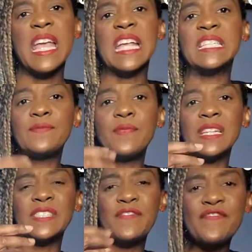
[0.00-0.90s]
is
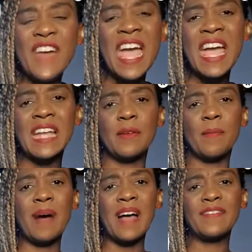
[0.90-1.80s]
fed
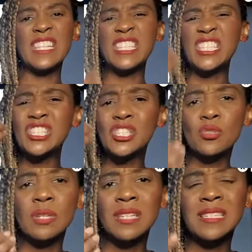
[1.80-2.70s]
by
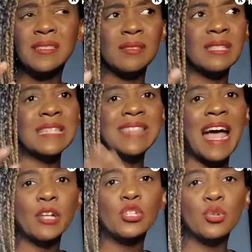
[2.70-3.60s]
this
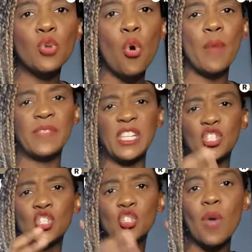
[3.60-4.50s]
societal norm, these
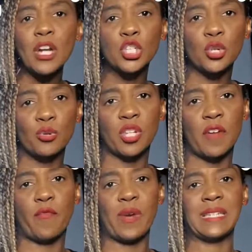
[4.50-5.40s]
structures
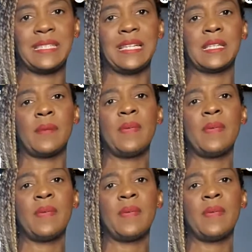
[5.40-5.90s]
of racism